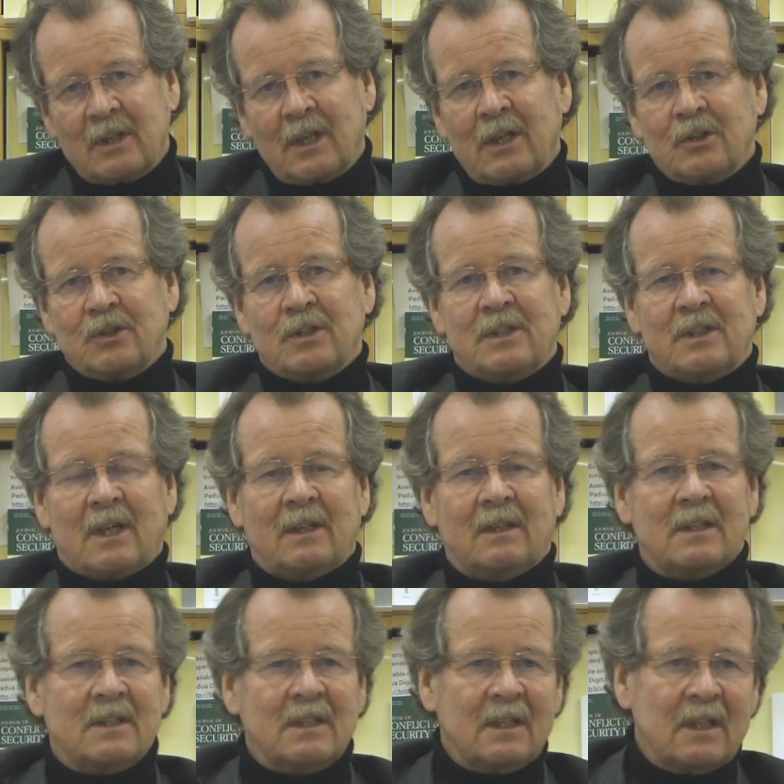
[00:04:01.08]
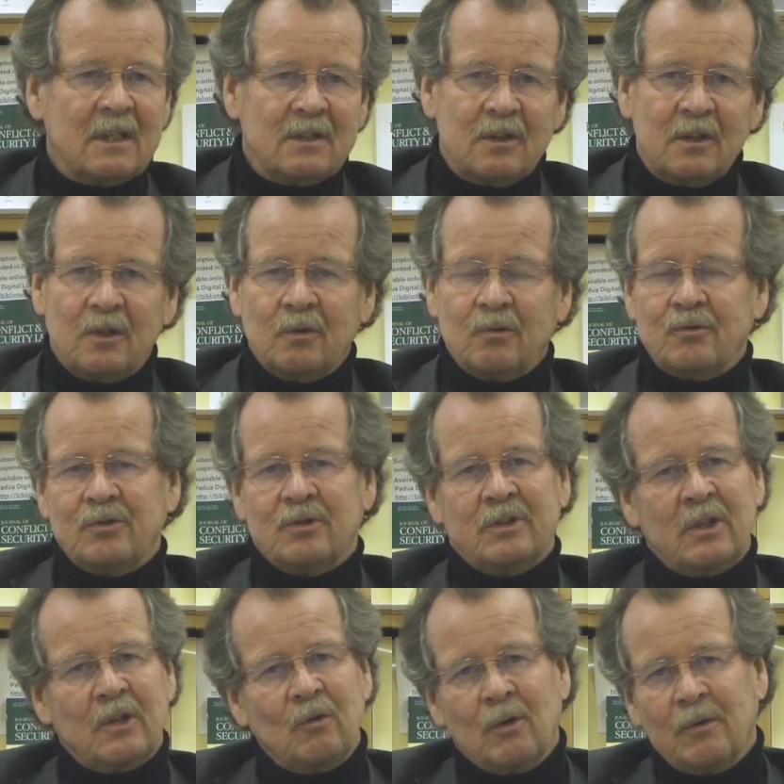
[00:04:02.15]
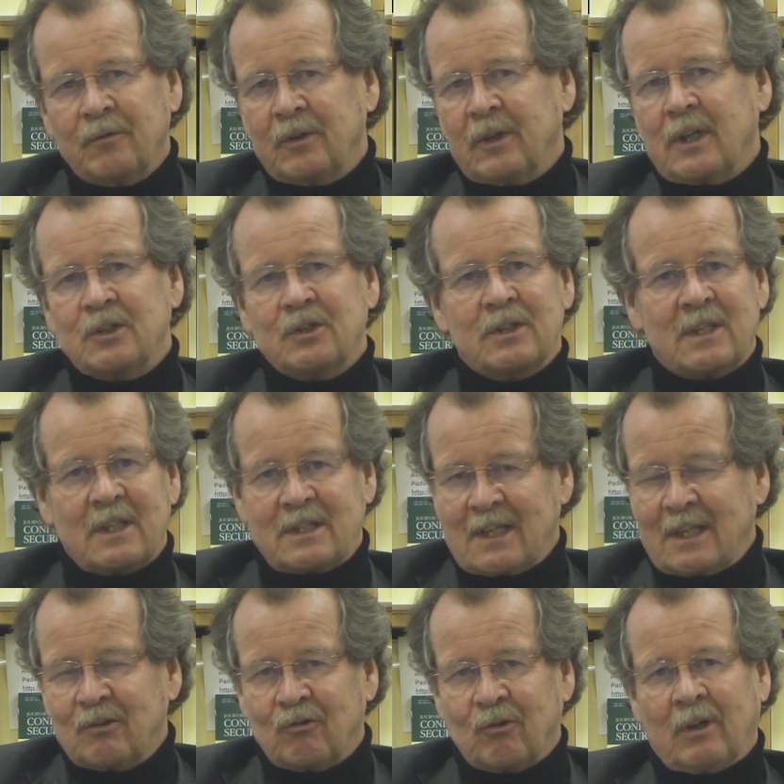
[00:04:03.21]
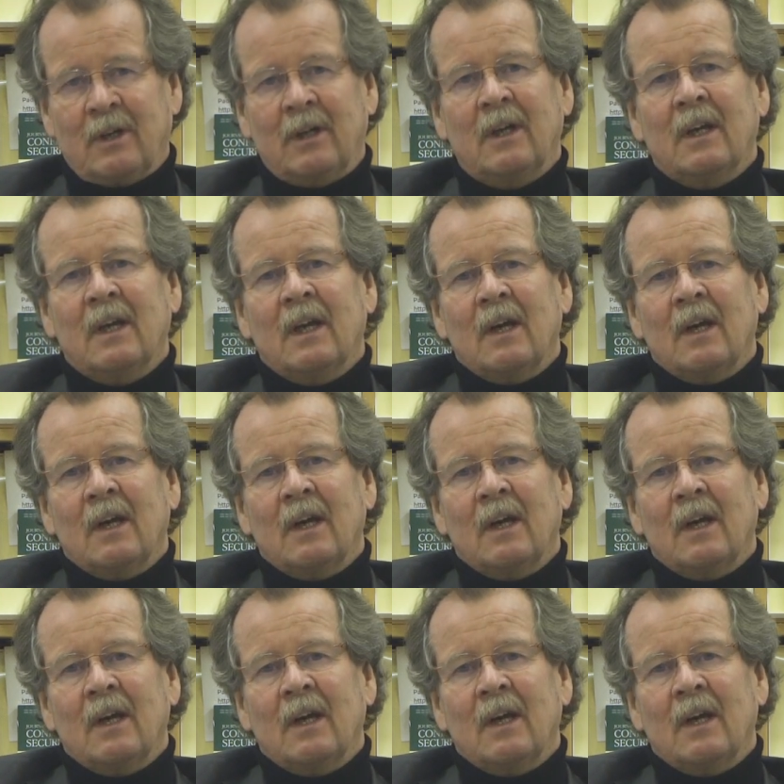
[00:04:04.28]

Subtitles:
detention centers, in institutions, in orphanages, etc.,